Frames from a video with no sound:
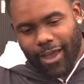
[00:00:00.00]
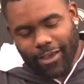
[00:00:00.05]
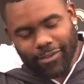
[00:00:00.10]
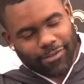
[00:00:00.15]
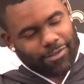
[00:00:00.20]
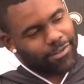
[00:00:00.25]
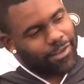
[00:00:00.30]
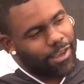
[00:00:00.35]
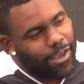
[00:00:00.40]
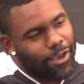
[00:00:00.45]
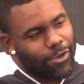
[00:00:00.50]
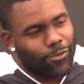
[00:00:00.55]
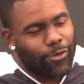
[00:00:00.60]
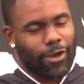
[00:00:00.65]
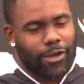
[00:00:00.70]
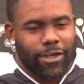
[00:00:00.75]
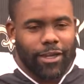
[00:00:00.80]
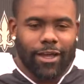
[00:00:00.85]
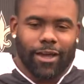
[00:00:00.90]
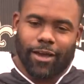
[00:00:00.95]
as it stands
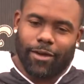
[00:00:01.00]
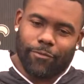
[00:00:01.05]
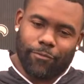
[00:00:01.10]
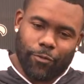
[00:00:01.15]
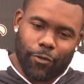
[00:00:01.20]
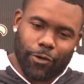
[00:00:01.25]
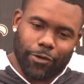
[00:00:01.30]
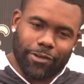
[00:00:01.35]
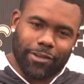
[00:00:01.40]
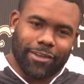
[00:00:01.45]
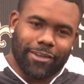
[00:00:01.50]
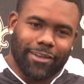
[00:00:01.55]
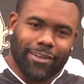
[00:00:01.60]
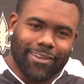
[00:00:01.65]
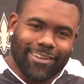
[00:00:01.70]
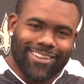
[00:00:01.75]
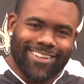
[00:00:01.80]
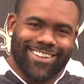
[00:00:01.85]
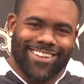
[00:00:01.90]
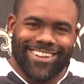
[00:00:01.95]
right now, I'm
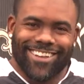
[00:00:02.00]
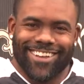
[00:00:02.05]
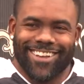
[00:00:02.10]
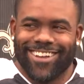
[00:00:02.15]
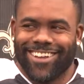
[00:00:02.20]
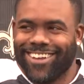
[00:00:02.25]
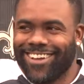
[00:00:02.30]
fourteen. So there's